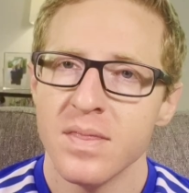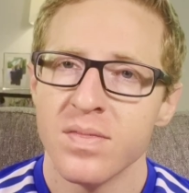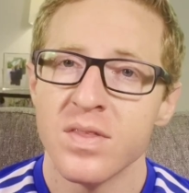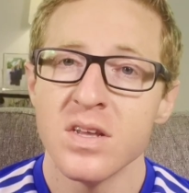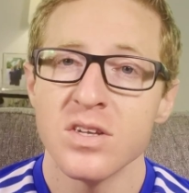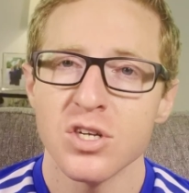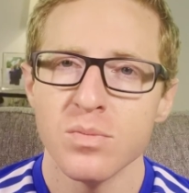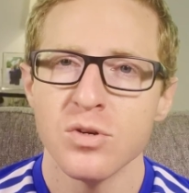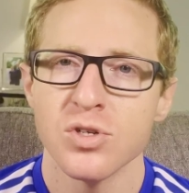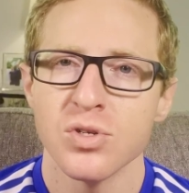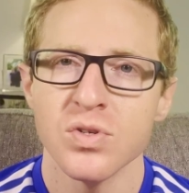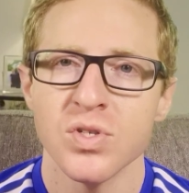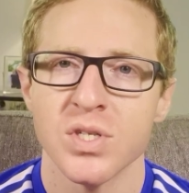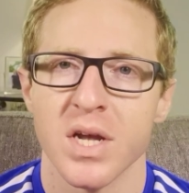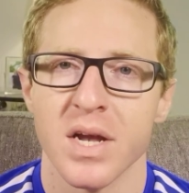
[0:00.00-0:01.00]
This
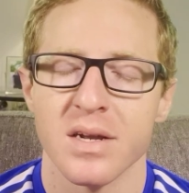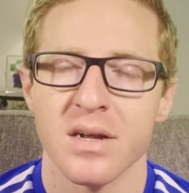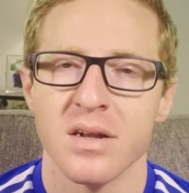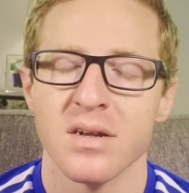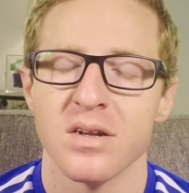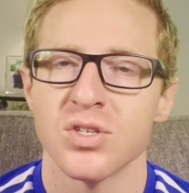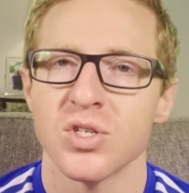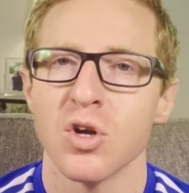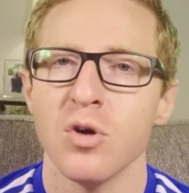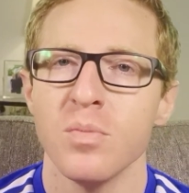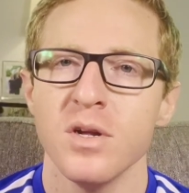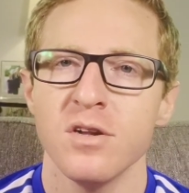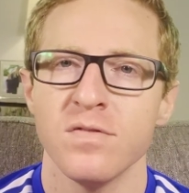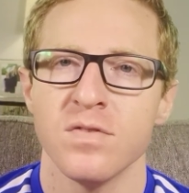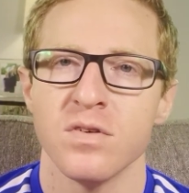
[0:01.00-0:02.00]
commercial is set in a
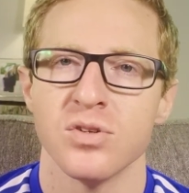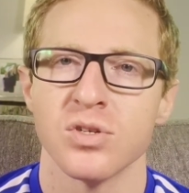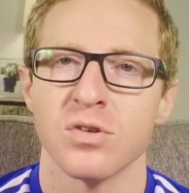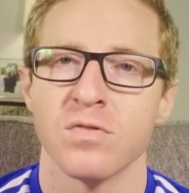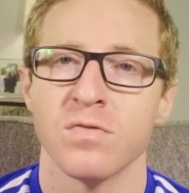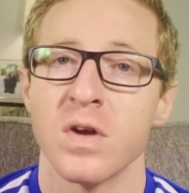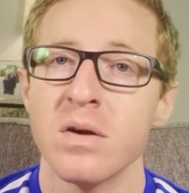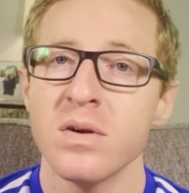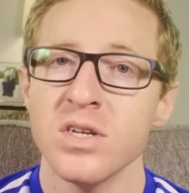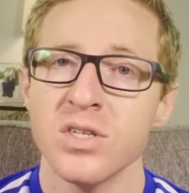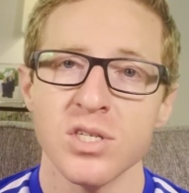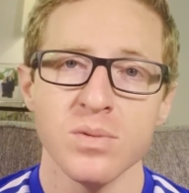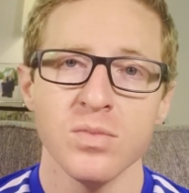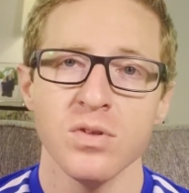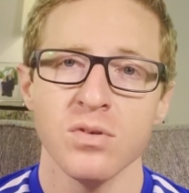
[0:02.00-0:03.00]
dystopian future very
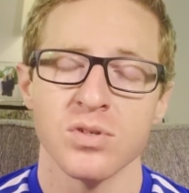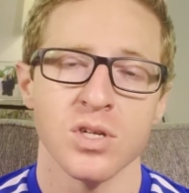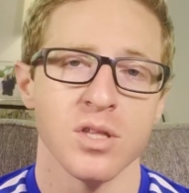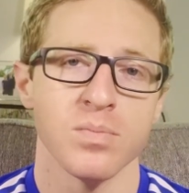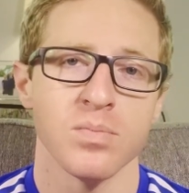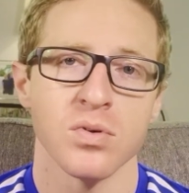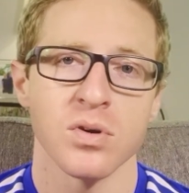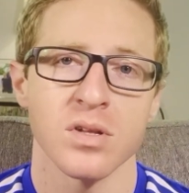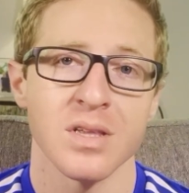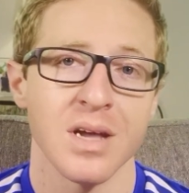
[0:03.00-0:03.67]
similar to the book